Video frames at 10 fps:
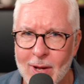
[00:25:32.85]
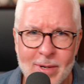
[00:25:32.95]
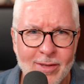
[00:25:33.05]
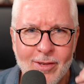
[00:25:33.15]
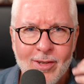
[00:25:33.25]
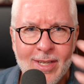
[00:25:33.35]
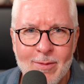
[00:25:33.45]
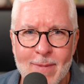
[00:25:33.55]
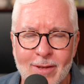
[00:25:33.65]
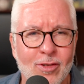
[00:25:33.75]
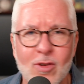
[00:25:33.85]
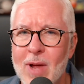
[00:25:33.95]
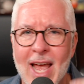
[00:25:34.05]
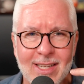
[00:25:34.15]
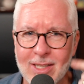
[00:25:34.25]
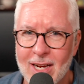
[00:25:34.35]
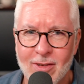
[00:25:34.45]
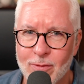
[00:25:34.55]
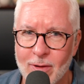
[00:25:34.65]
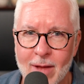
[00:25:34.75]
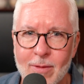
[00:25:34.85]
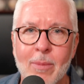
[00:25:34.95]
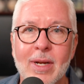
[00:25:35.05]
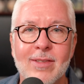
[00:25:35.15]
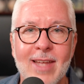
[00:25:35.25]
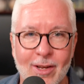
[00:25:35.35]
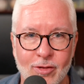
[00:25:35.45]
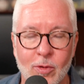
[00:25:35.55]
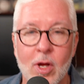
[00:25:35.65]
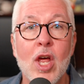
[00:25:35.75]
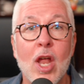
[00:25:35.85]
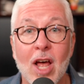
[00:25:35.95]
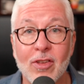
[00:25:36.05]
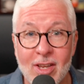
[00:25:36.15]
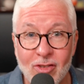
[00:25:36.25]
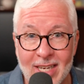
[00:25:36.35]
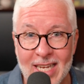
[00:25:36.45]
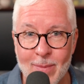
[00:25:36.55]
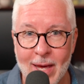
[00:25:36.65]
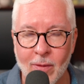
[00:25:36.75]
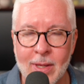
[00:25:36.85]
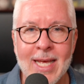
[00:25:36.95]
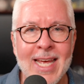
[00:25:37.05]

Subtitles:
I'm going to send you a Teams message. No, I'm going to text you. And I'll send you an email.